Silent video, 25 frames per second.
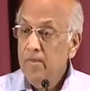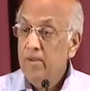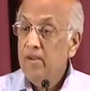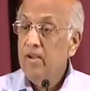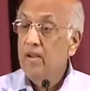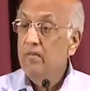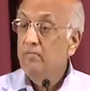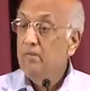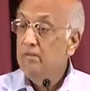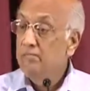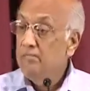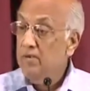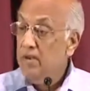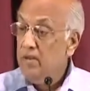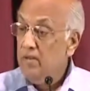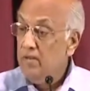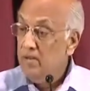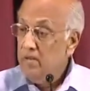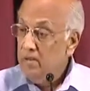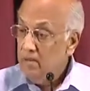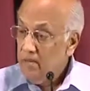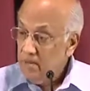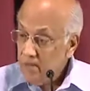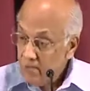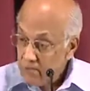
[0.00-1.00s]
to come
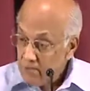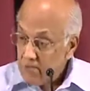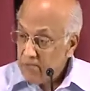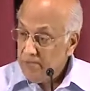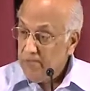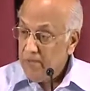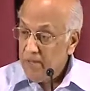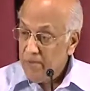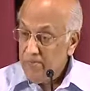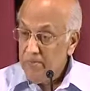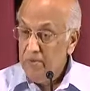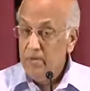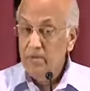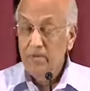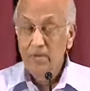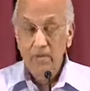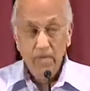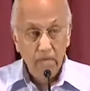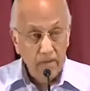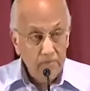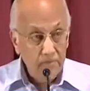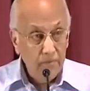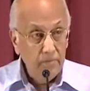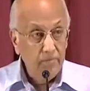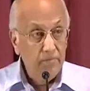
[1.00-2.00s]
upon good people,
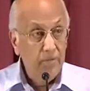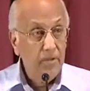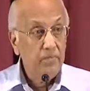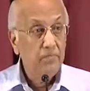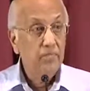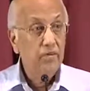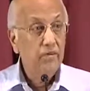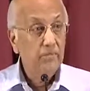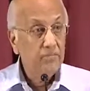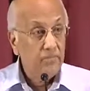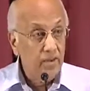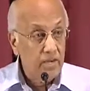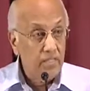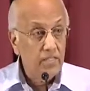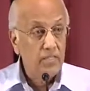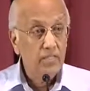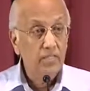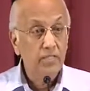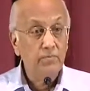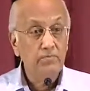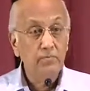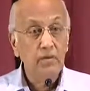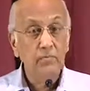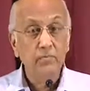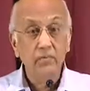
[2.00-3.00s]
evil people,
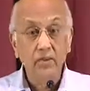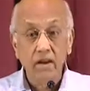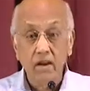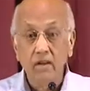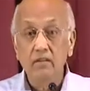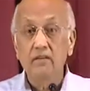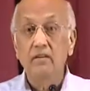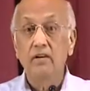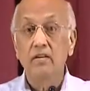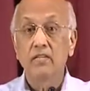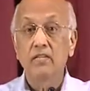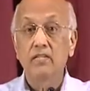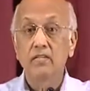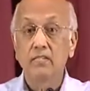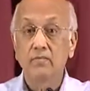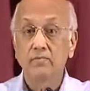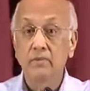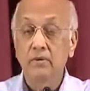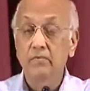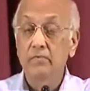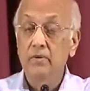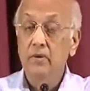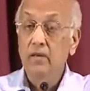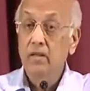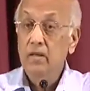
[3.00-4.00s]
righteous people,
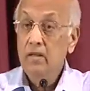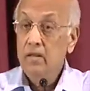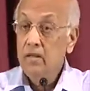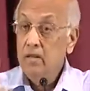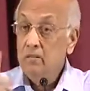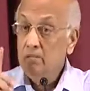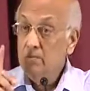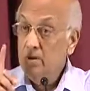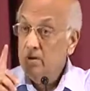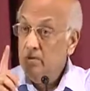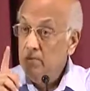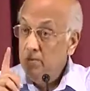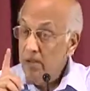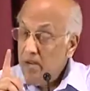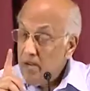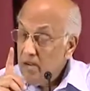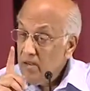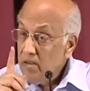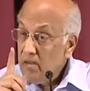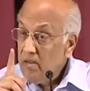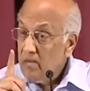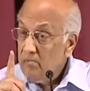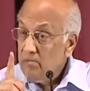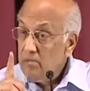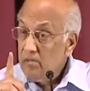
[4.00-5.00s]
unrighteous people. But
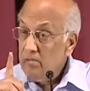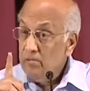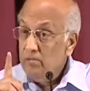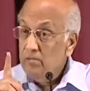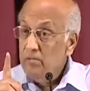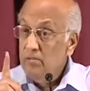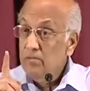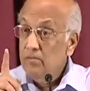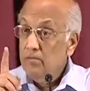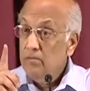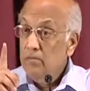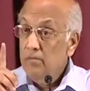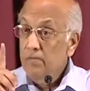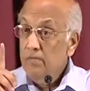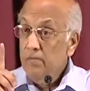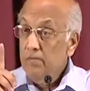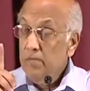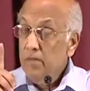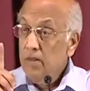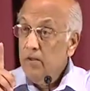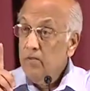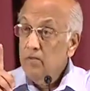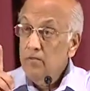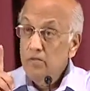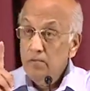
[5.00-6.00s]
when it comes to the
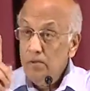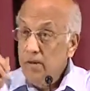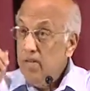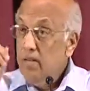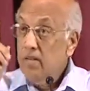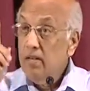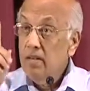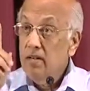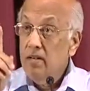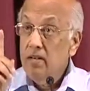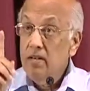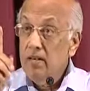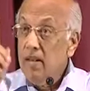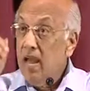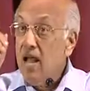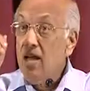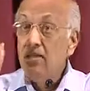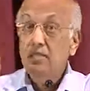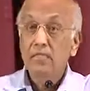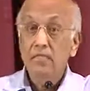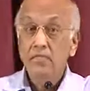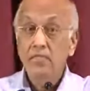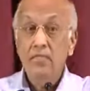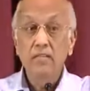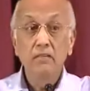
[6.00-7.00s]
real
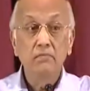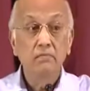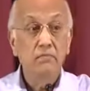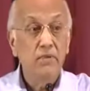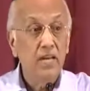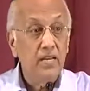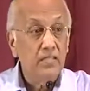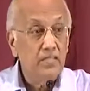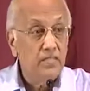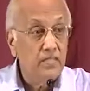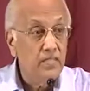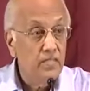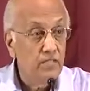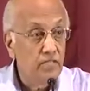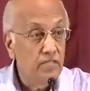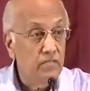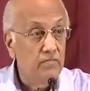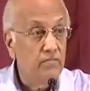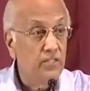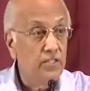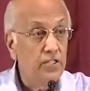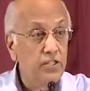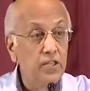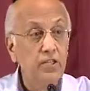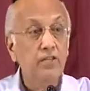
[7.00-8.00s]
lasting
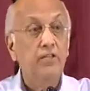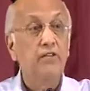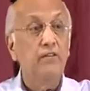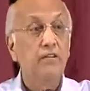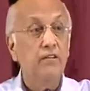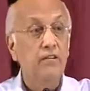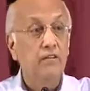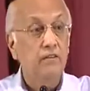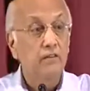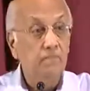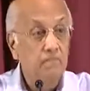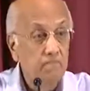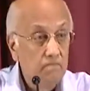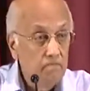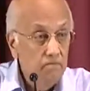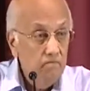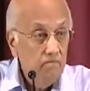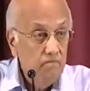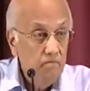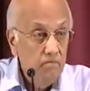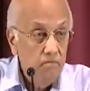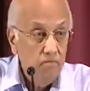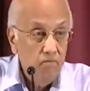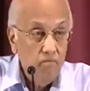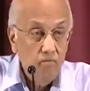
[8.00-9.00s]
blessings of eternity,
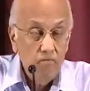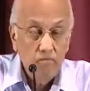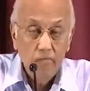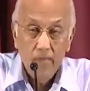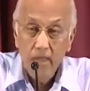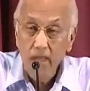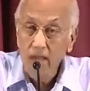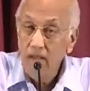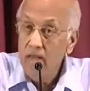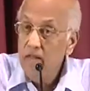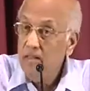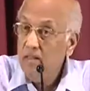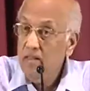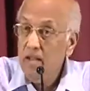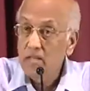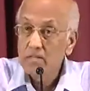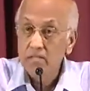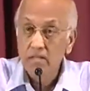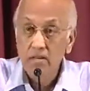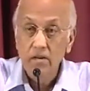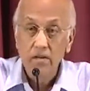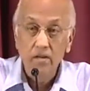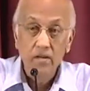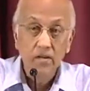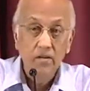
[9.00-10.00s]

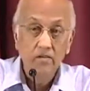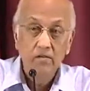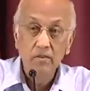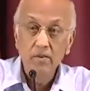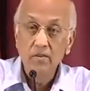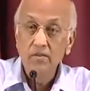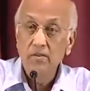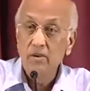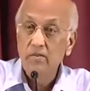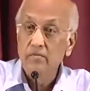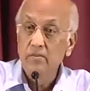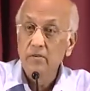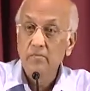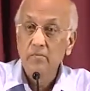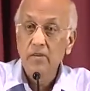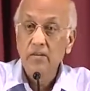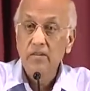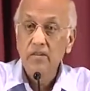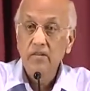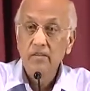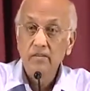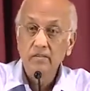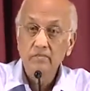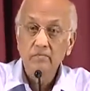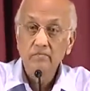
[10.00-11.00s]
that's not given to
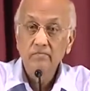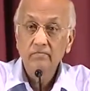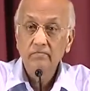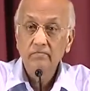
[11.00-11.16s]
everybody.